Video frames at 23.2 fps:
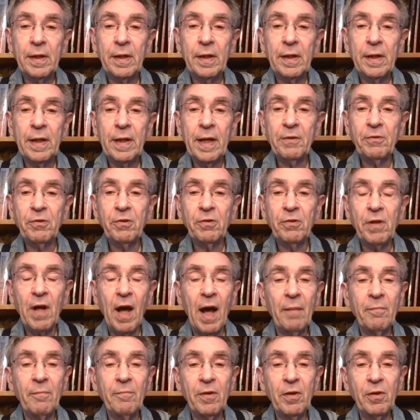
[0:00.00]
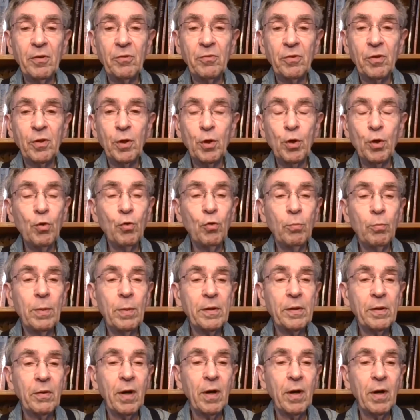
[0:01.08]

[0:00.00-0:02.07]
not just obvious to you, but they're